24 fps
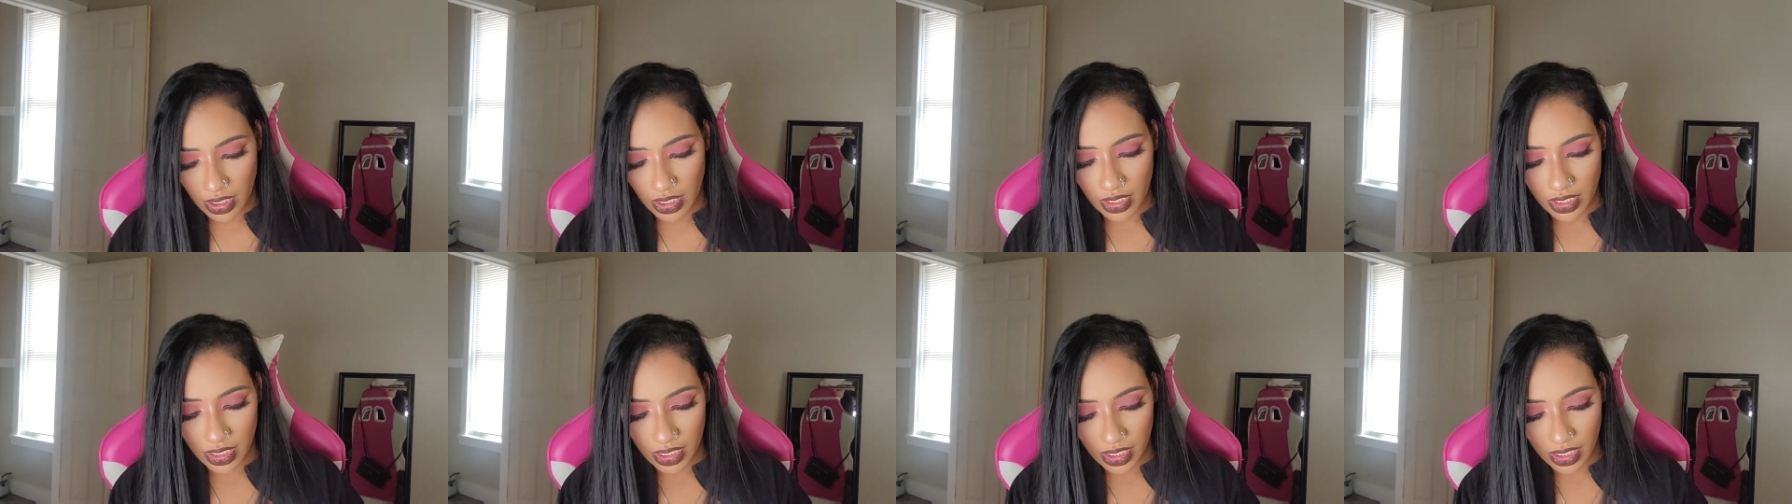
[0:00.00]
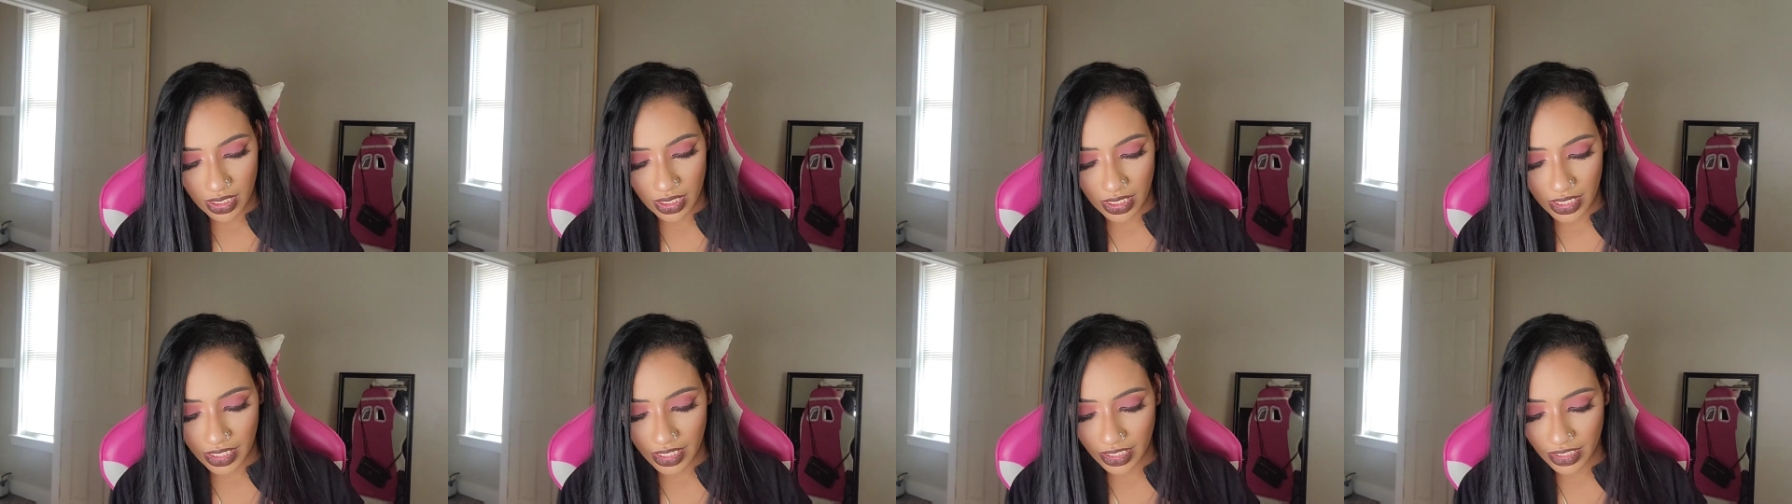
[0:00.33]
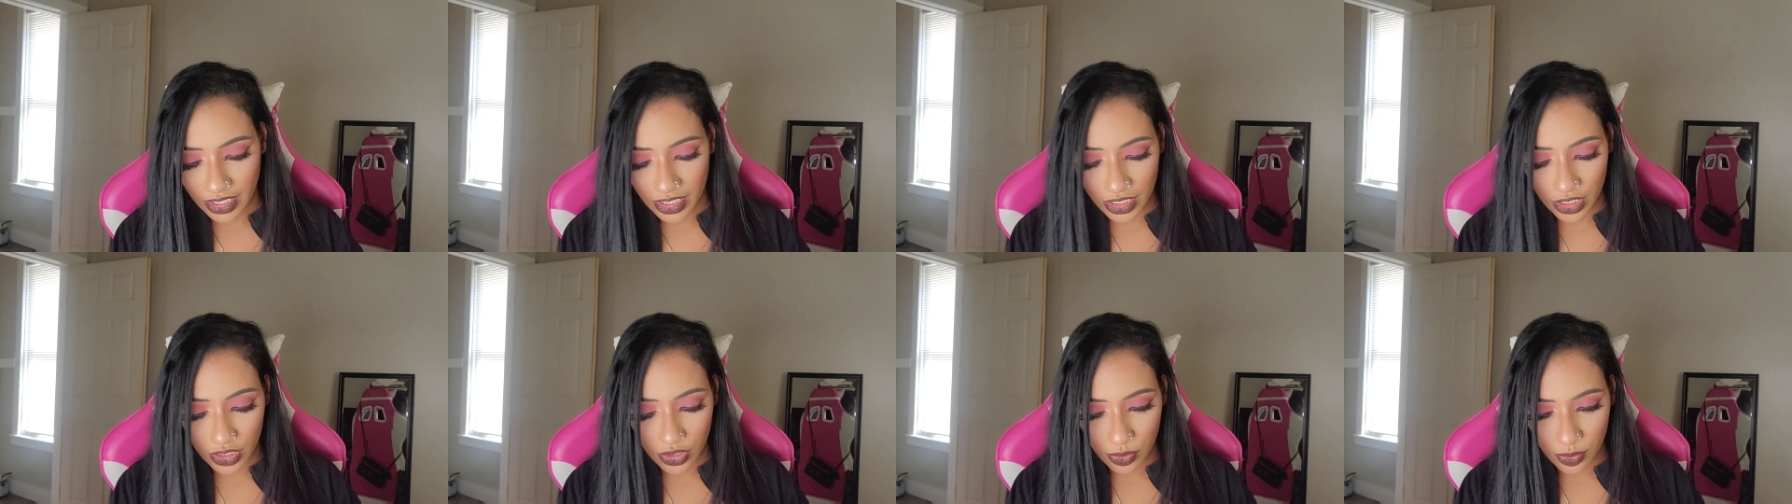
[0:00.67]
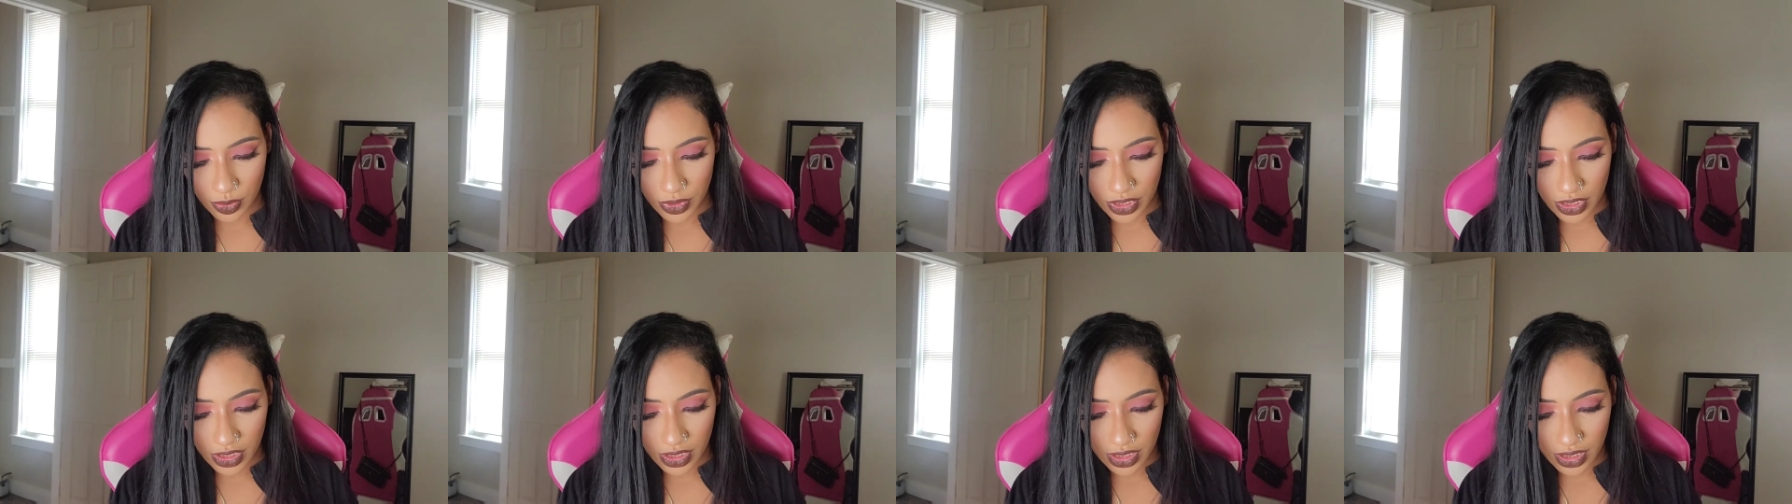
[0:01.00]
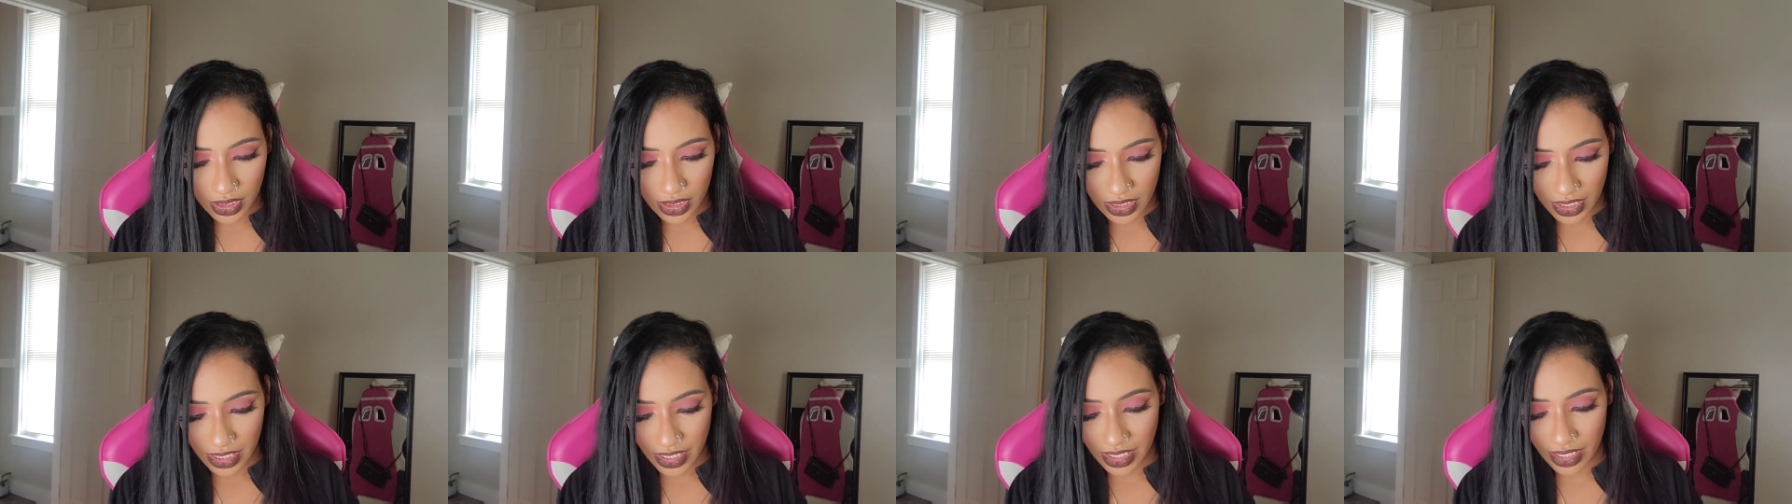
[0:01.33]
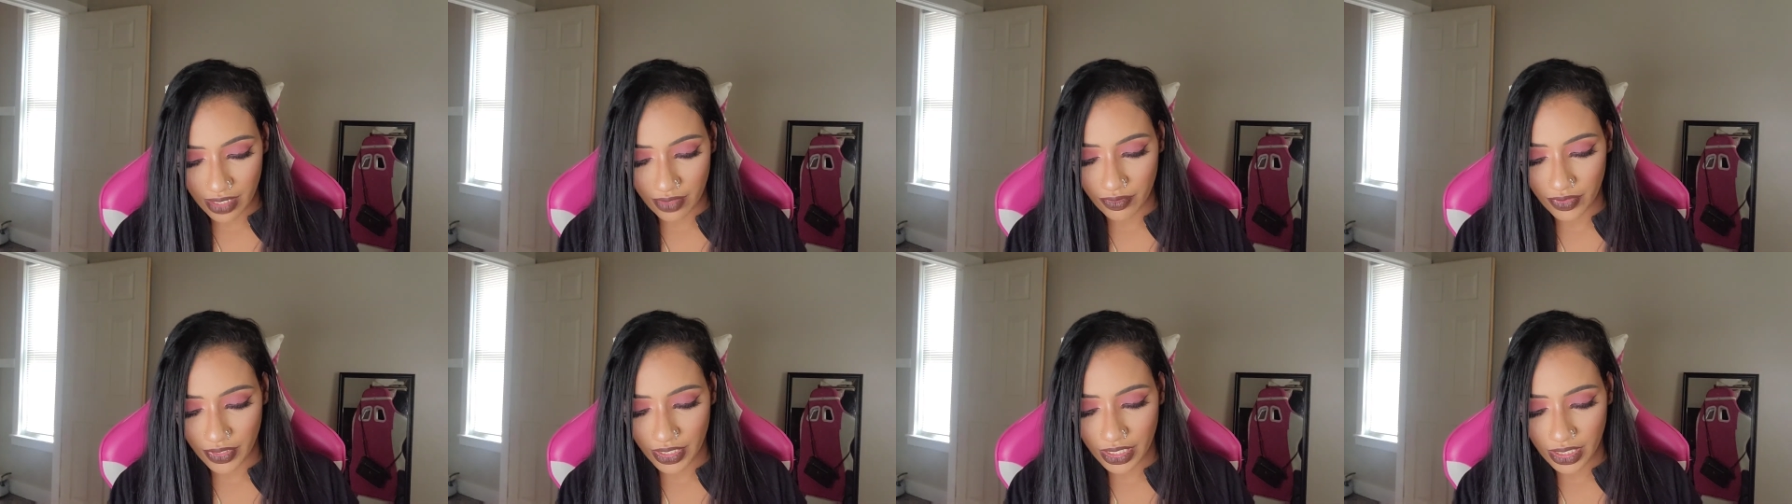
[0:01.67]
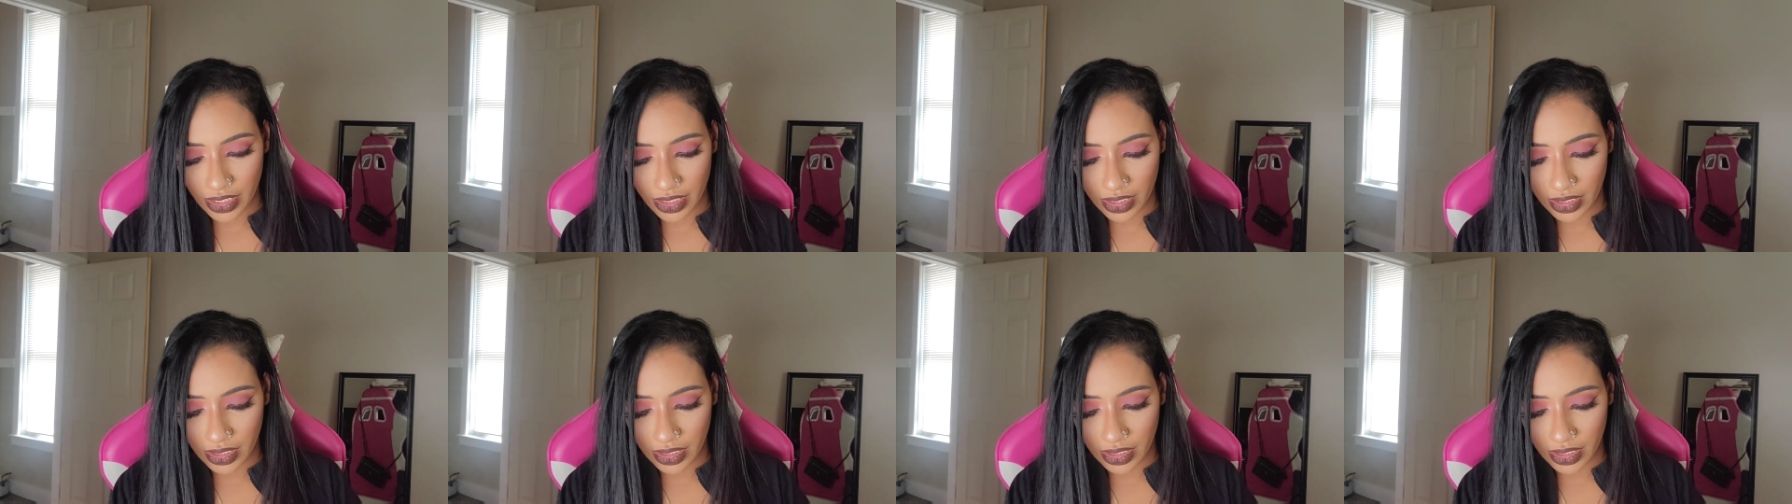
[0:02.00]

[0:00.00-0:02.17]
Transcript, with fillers: And then I got these ones that have like